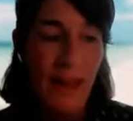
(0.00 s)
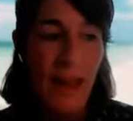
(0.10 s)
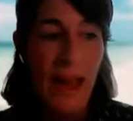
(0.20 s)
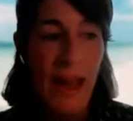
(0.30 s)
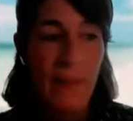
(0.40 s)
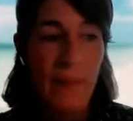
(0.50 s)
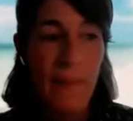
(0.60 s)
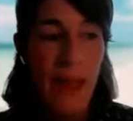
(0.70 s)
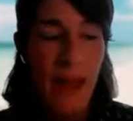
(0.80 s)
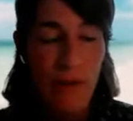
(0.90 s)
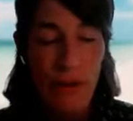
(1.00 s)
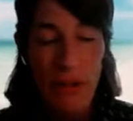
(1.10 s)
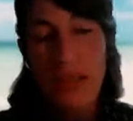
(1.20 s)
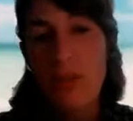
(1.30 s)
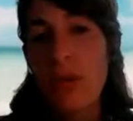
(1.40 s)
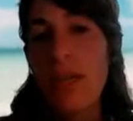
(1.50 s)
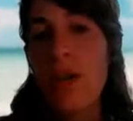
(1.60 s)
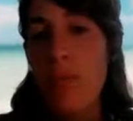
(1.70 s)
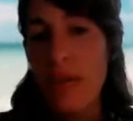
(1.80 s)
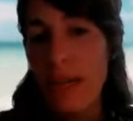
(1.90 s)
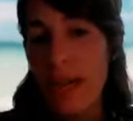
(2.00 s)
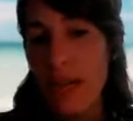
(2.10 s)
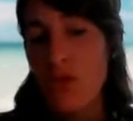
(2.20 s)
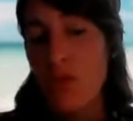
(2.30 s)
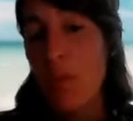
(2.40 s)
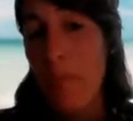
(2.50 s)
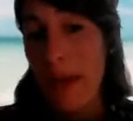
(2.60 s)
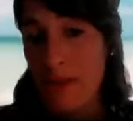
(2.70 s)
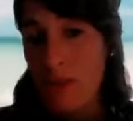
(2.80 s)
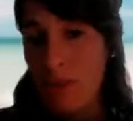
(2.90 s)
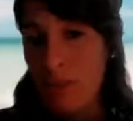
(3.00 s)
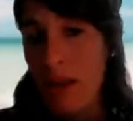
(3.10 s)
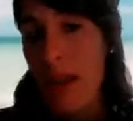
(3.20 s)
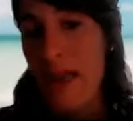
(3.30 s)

and everything that we communicate should be based on